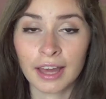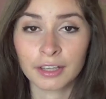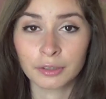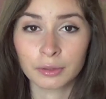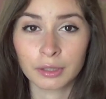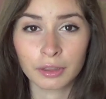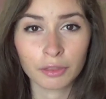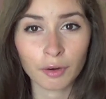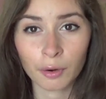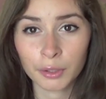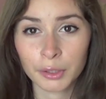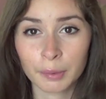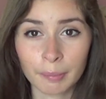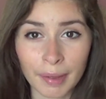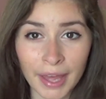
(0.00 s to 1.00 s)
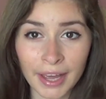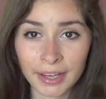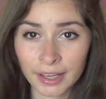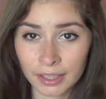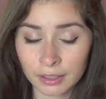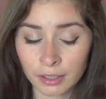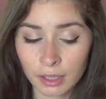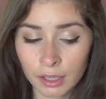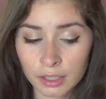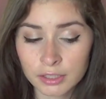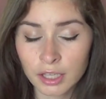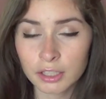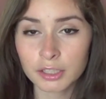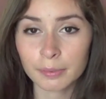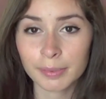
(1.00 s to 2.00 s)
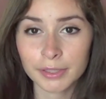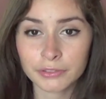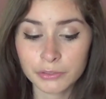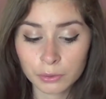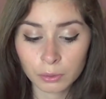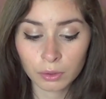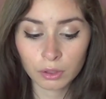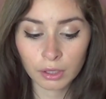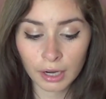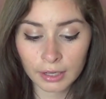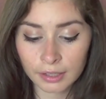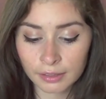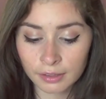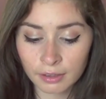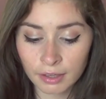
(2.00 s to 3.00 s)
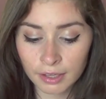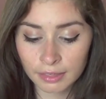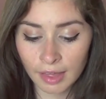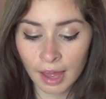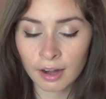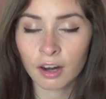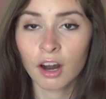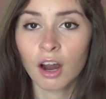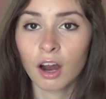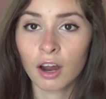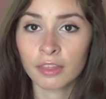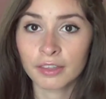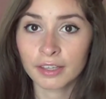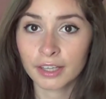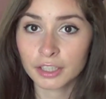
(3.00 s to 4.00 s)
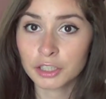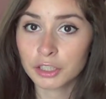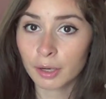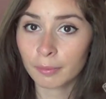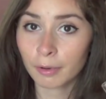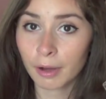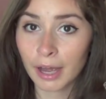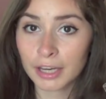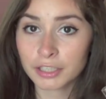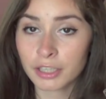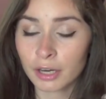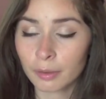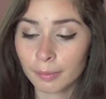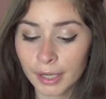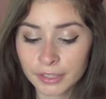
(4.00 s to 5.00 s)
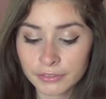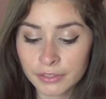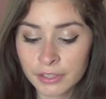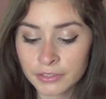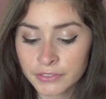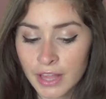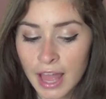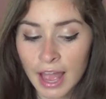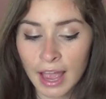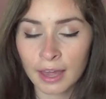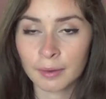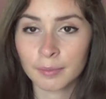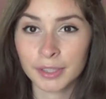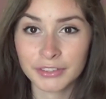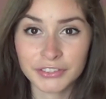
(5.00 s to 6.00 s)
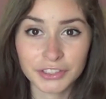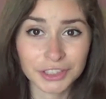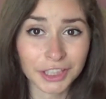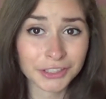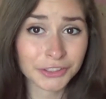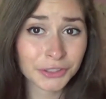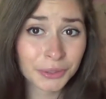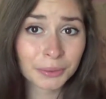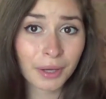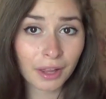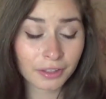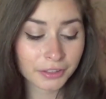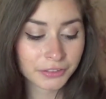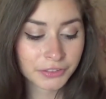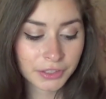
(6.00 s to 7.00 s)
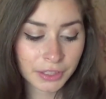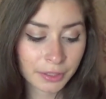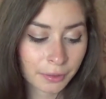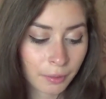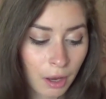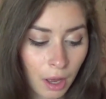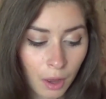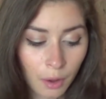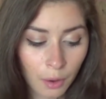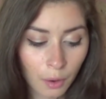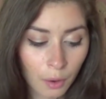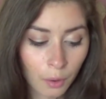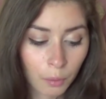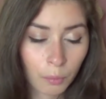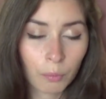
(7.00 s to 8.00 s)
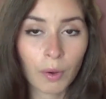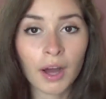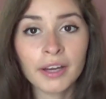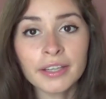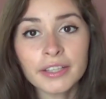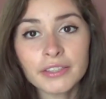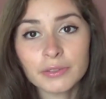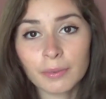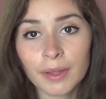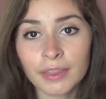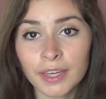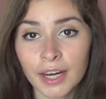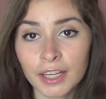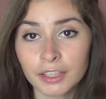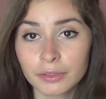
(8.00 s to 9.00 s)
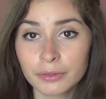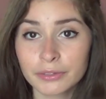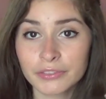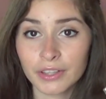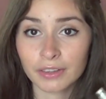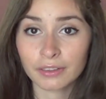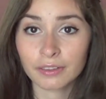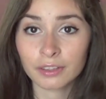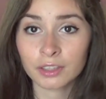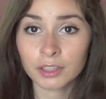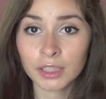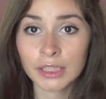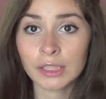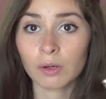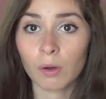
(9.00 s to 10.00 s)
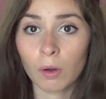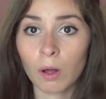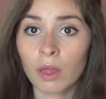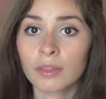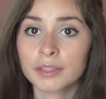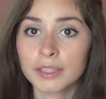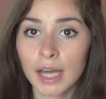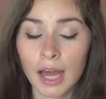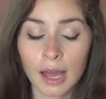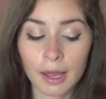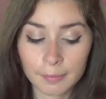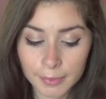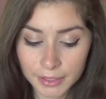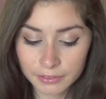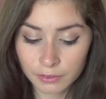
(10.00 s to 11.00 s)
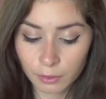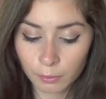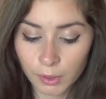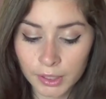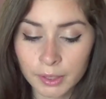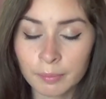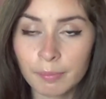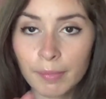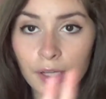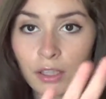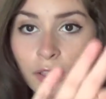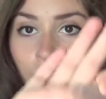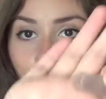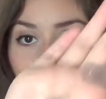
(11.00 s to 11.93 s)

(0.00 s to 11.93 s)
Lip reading: that you could throw in your bag and touch up at school or anything like that are the NYX Jumbo Eyeshadow Pencils, and I'm going to suggest two colors to you. One is one that I use literally all the time. It's the one in Milk,